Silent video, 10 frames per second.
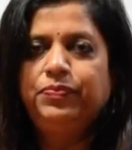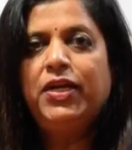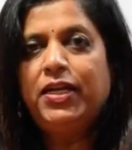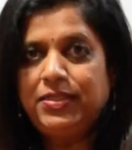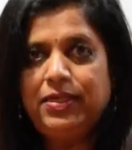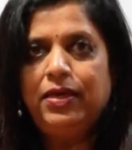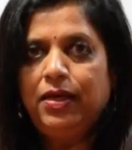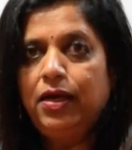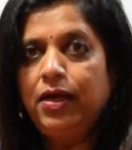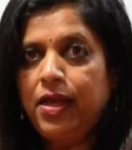That is
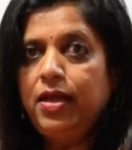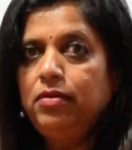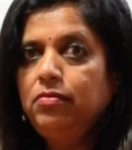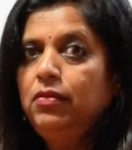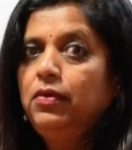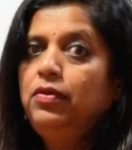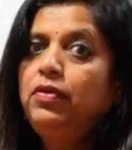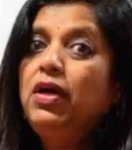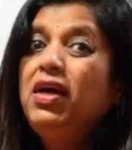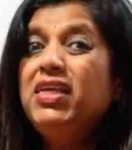again
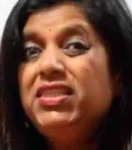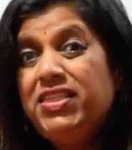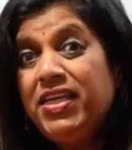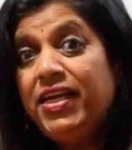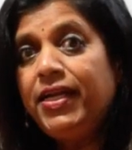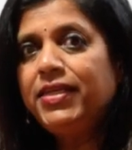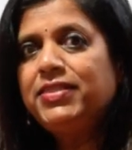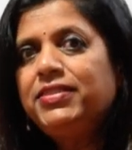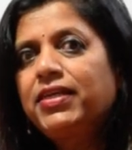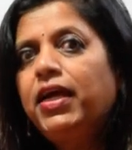the genetics.
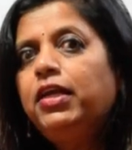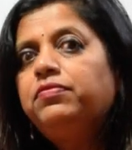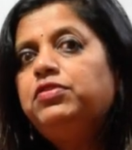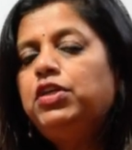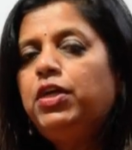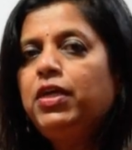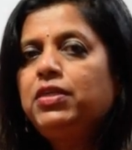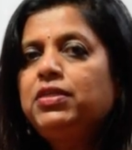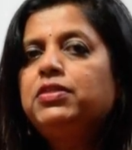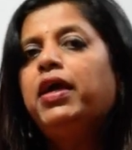It's a kind of genetics,
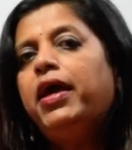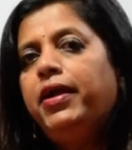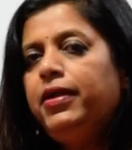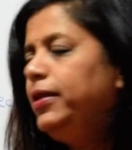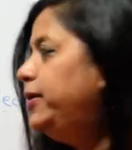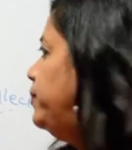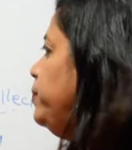it's a heredity.